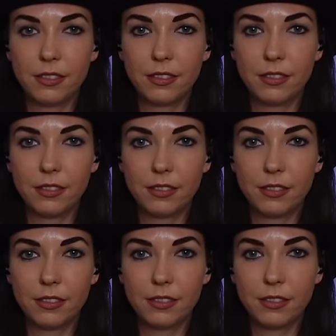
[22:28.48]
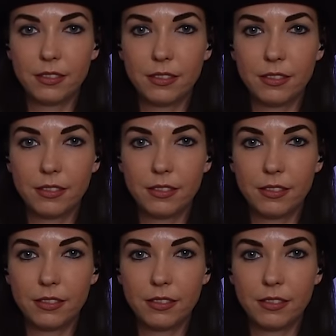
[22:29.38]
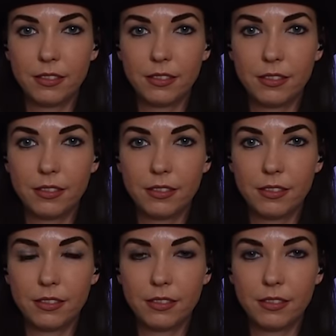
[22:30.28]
This person isn't speaking.